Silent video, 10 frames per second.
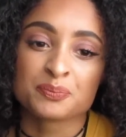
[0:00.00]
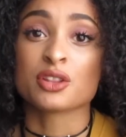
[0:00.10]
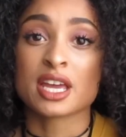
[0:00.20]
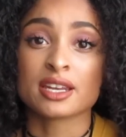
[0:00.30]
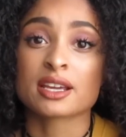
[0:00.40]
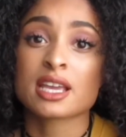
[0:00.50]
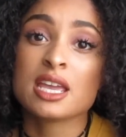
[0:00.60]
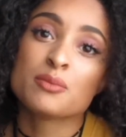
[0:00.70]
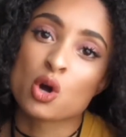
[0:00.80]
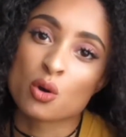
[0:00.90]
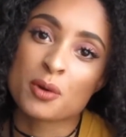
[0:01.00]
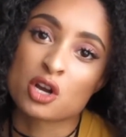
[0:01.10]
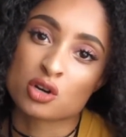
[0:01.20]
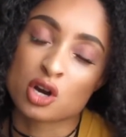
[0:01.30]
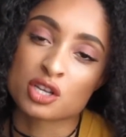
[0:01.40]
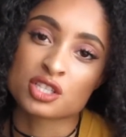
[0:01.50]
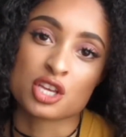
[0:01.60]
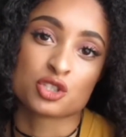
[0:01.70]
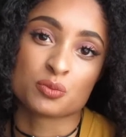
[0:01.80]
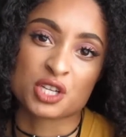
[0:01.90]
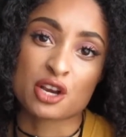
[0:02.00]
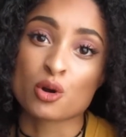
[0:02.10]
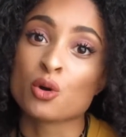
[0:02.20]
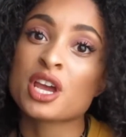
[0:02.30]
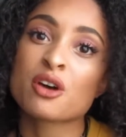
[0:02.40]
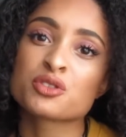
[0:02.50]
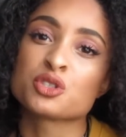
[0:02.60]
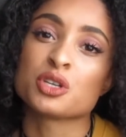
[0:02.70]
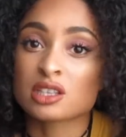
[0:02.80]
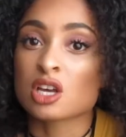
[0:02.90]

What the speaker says: But then I came up across a subject called health studies.